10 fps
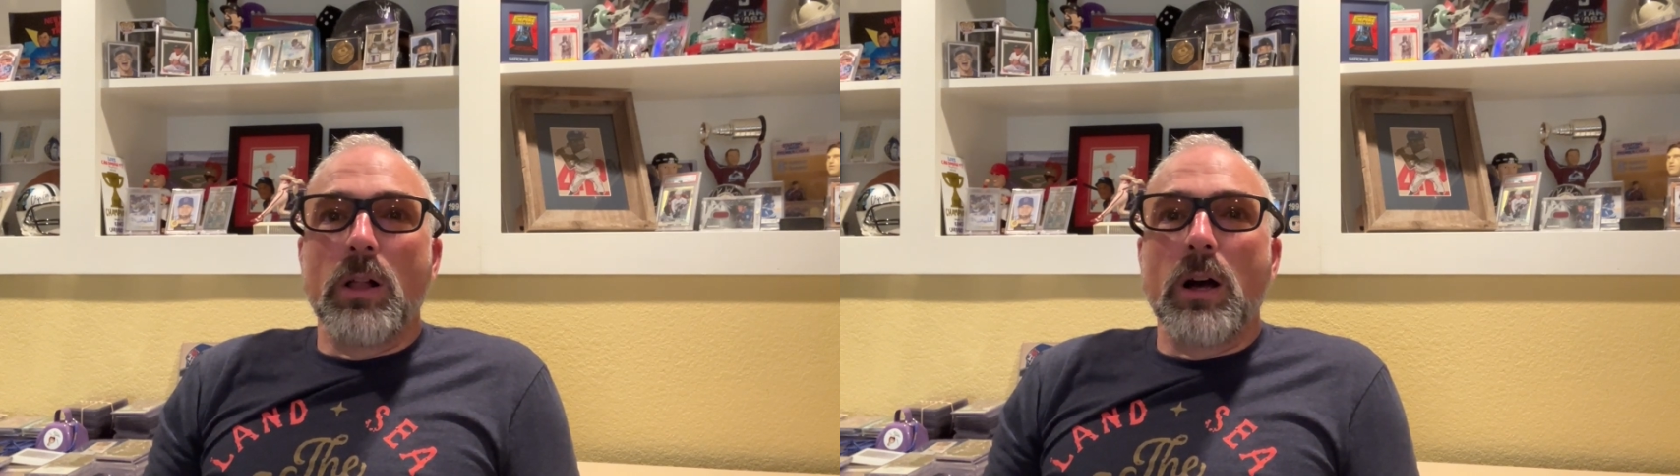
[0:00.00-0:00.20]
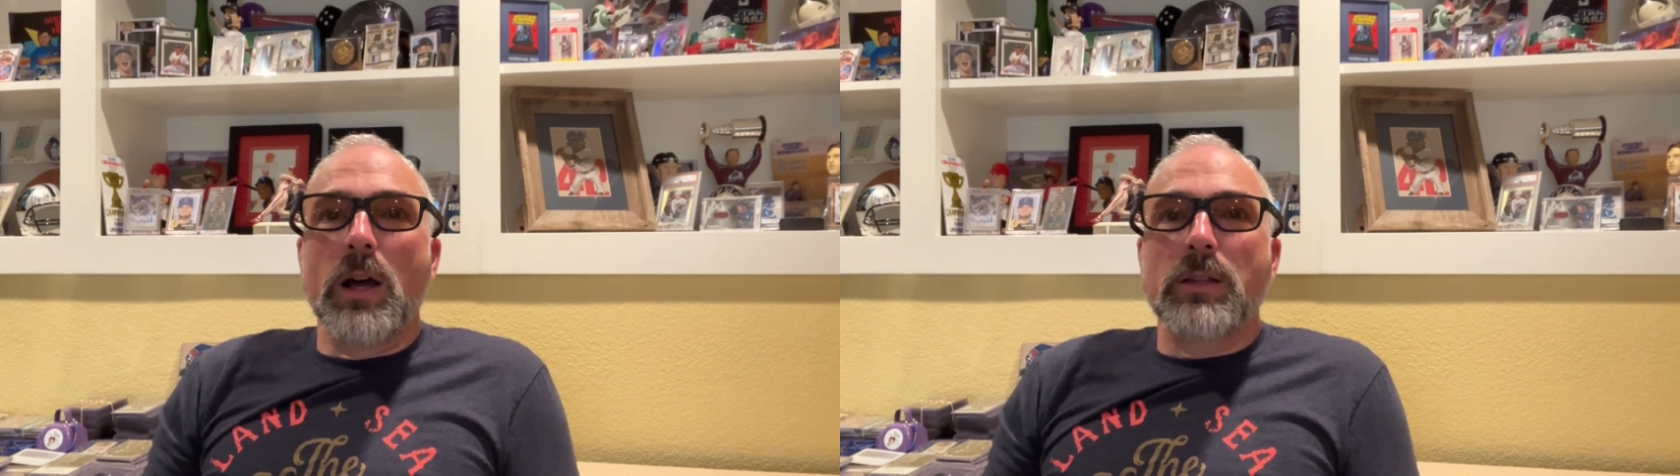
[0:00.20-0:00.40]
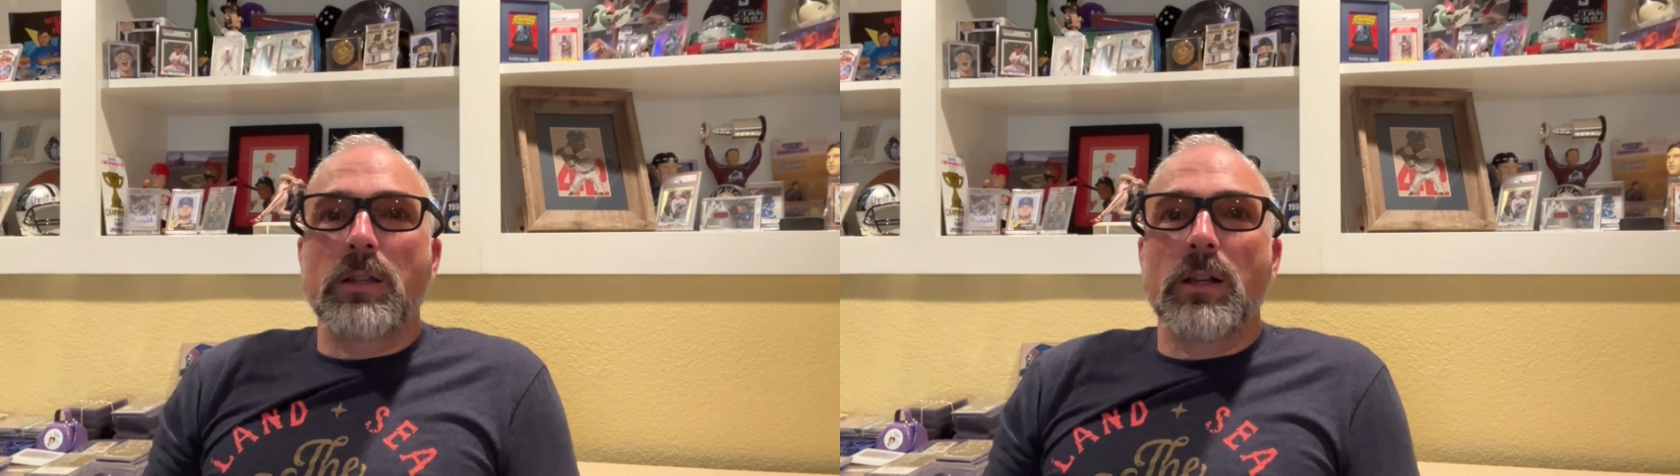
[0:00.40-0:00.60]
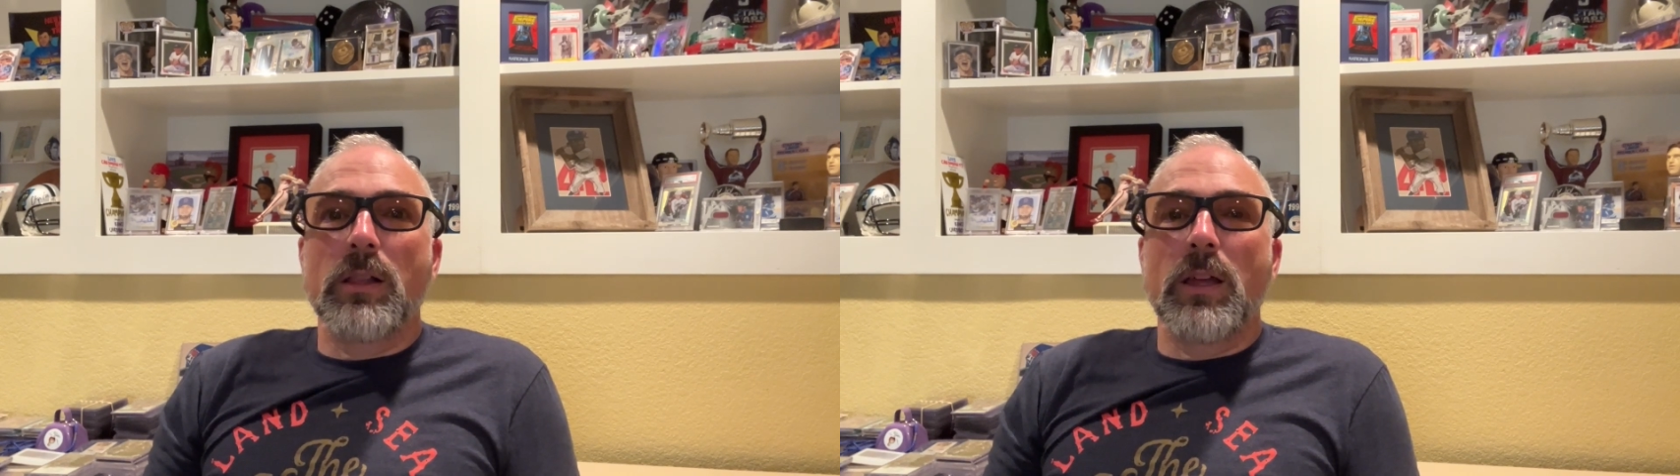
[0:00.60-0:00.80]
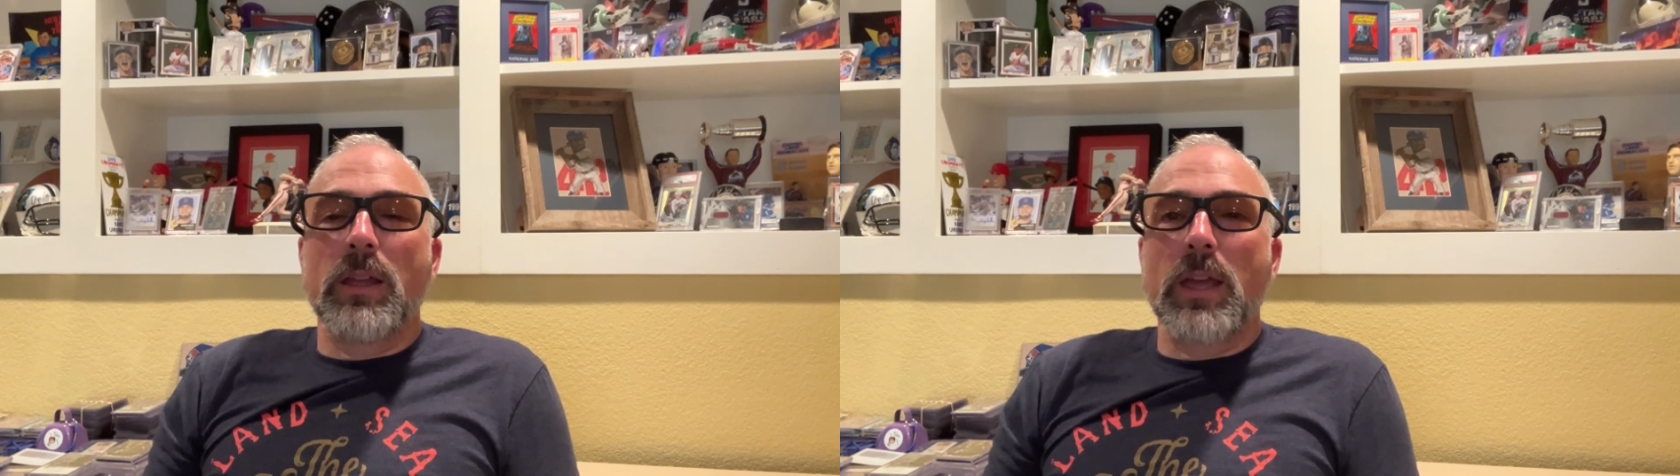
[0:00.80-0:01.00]
hawks
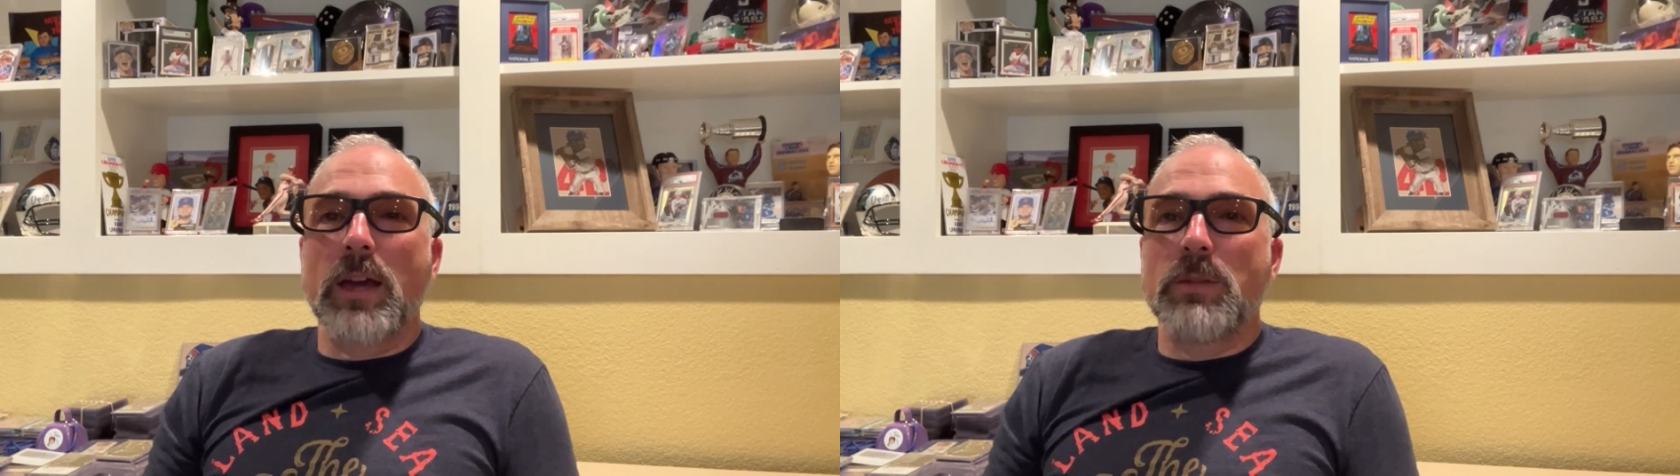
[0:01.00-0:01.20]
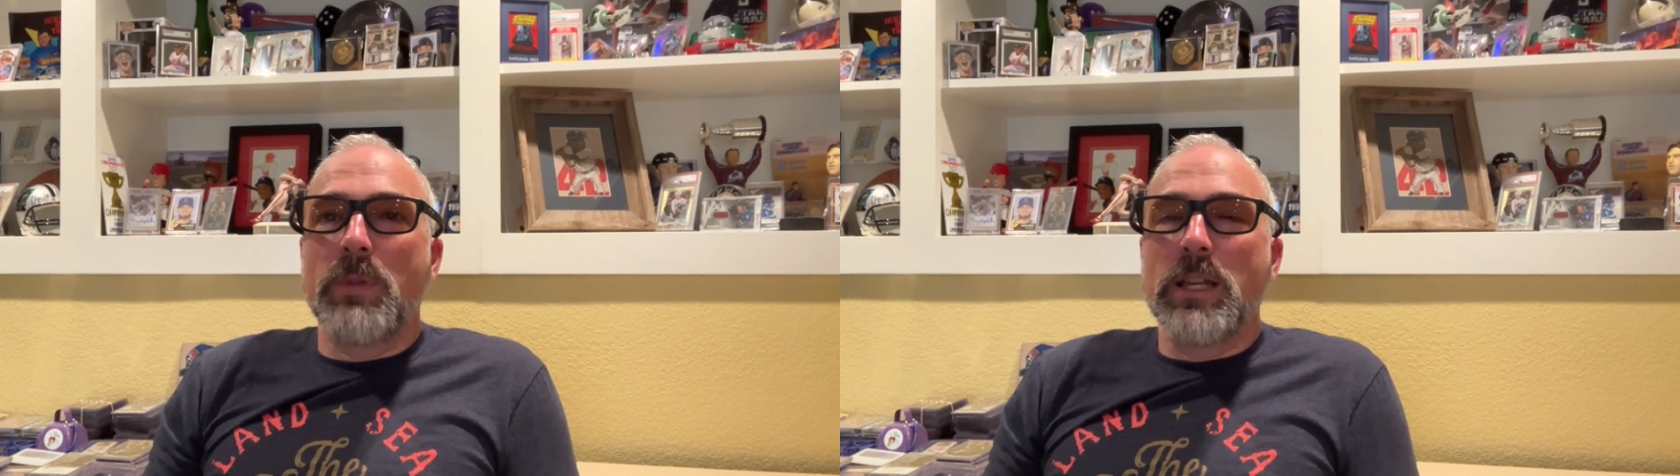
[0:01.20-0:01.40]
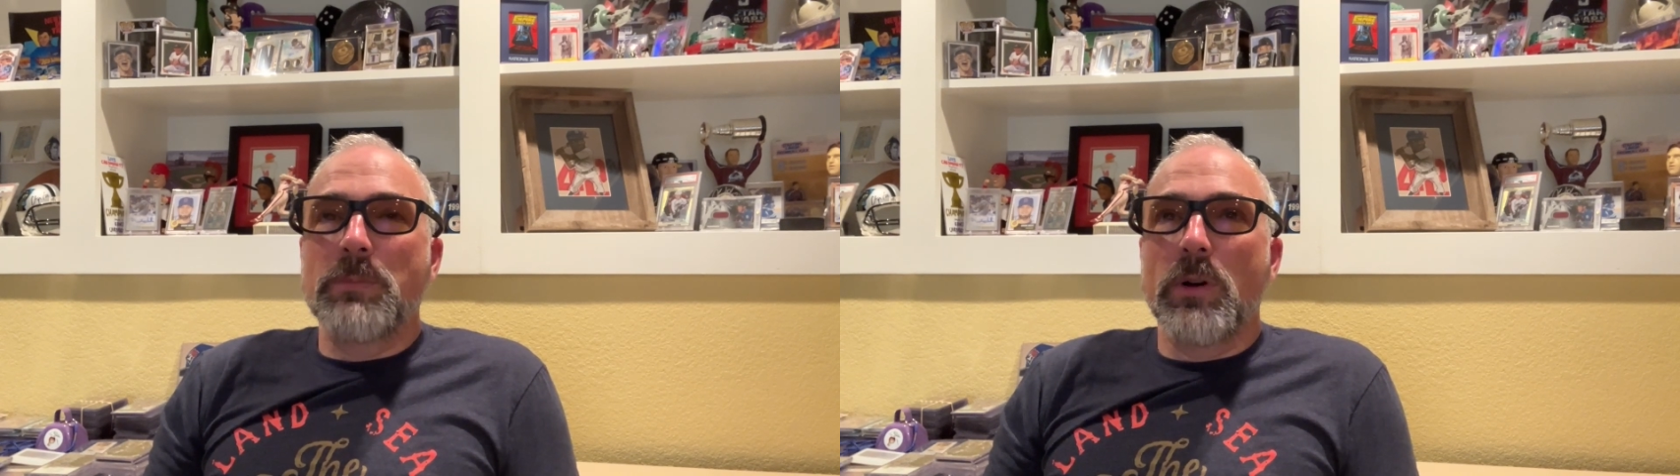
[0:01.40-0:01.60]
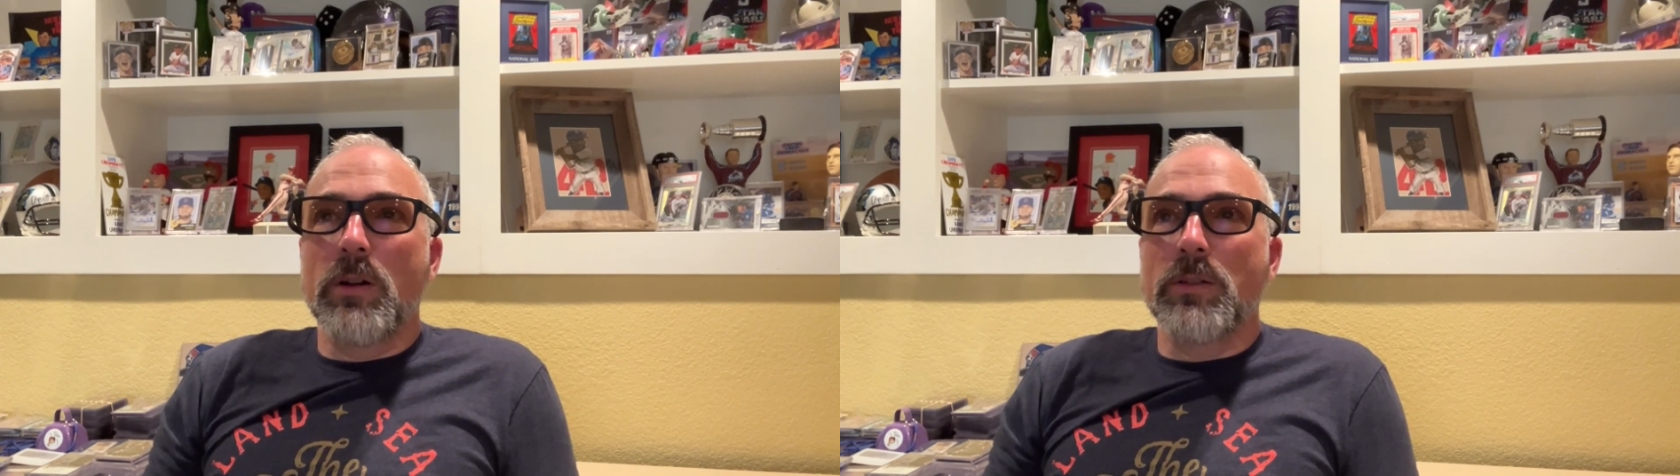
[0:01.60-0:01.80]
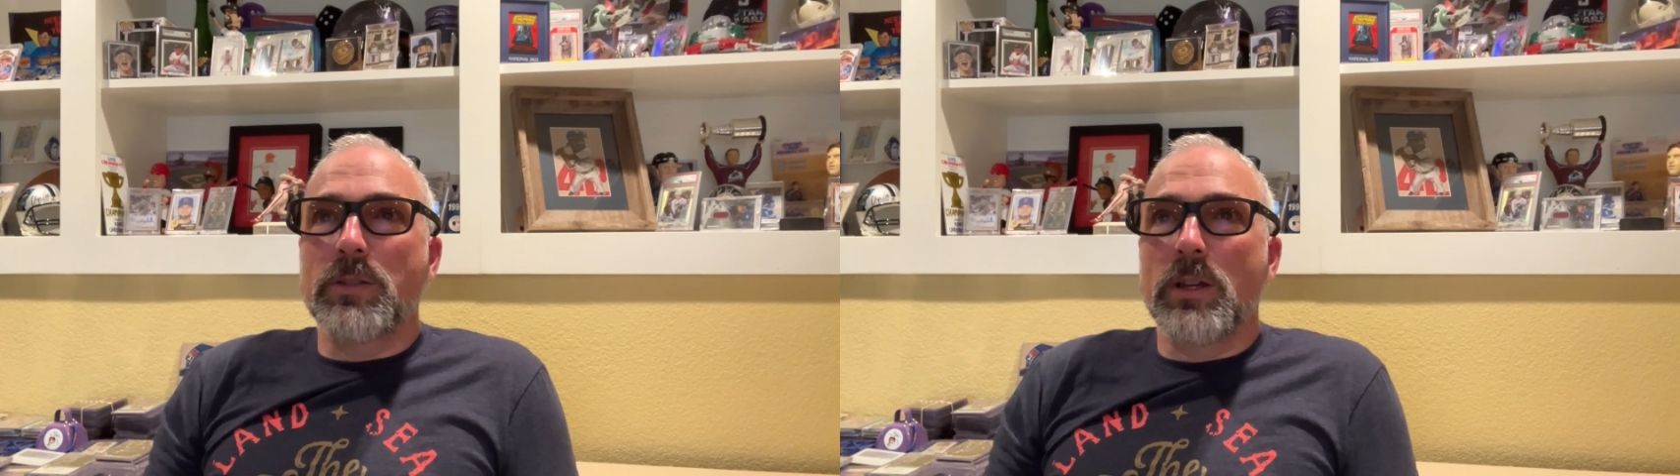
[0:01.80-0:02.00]
catch
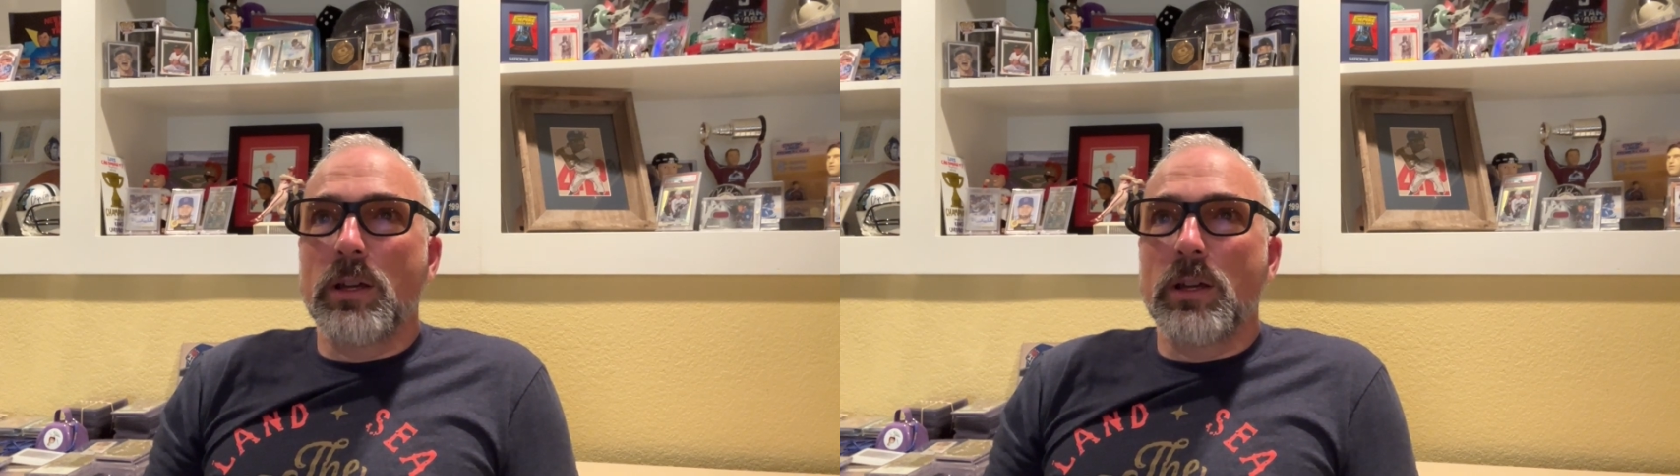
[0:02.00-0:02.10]
baseballs,